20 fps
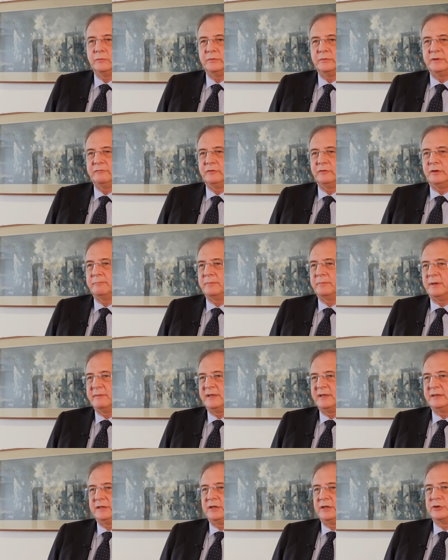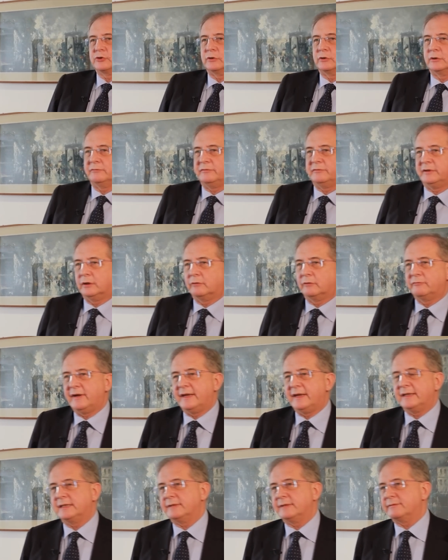with the implementation of
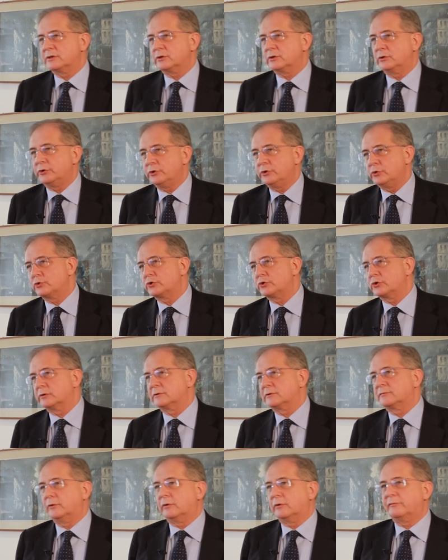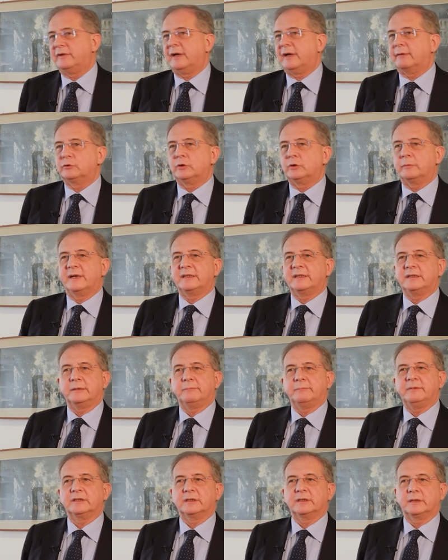innovative solutions for the automatic
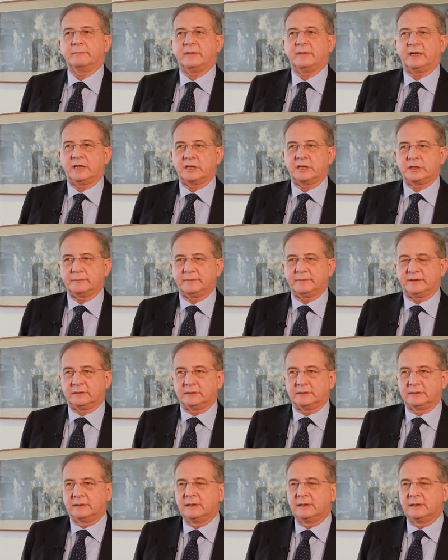meter management.